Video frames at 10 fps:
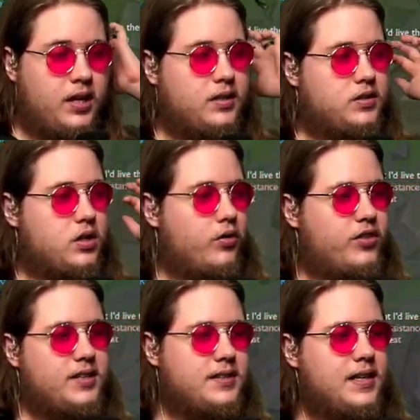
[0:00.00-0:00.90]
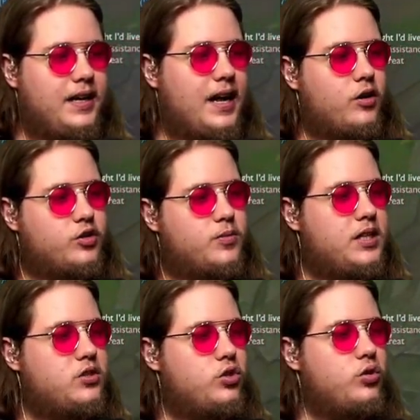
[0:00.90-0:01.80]
So this allows me
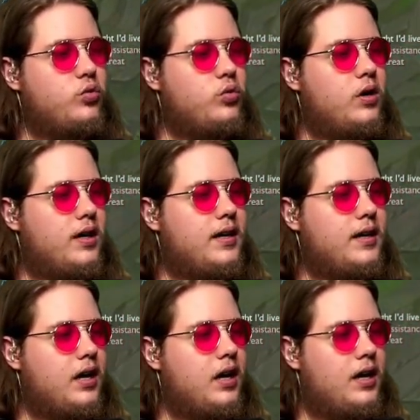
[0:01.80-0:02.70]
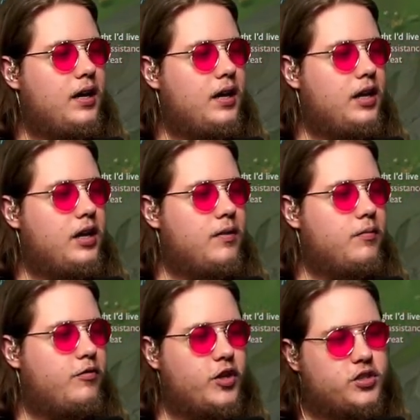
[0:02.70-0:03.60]
to,
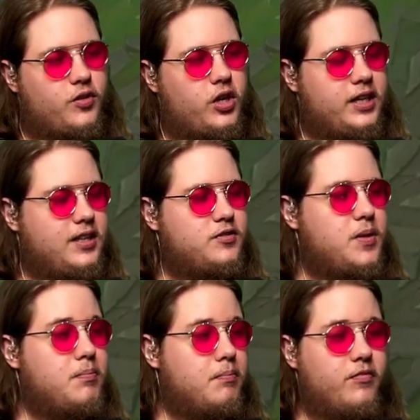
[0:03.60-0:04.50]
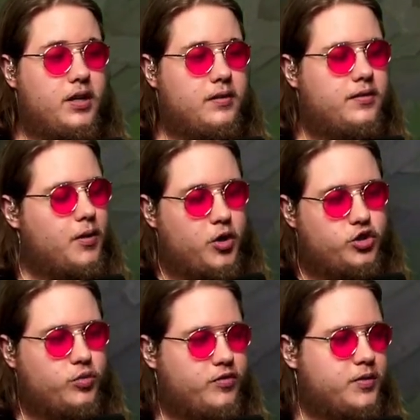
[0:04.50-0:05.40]
first of all, it gives me the
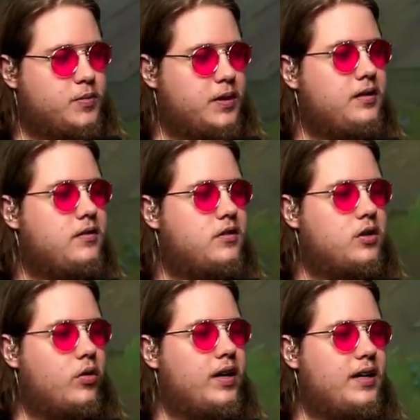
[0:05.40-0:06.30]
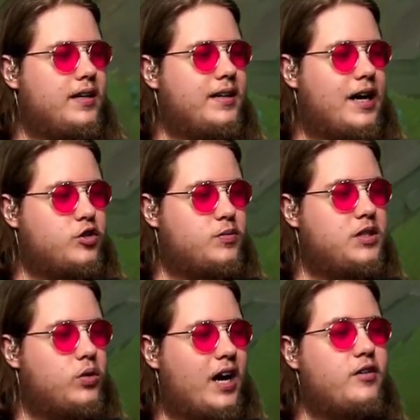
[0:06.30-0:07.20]
most movement speed. So it allows me
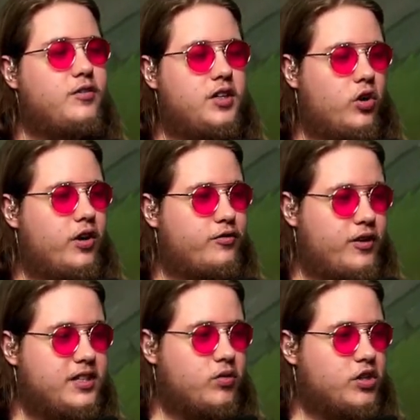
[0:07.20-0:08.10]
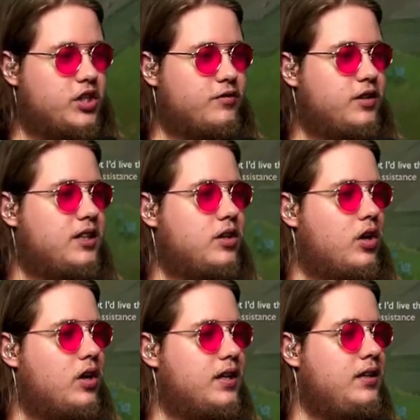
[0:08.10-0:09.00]
to kind of ignore her phase rush even in an
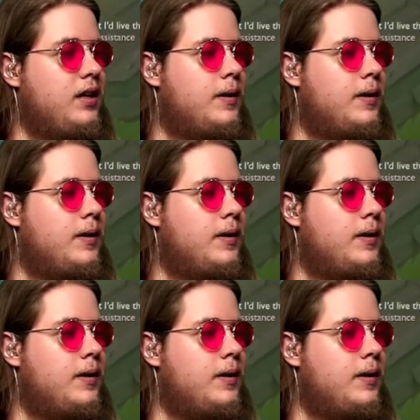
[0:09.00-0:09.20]
all-in.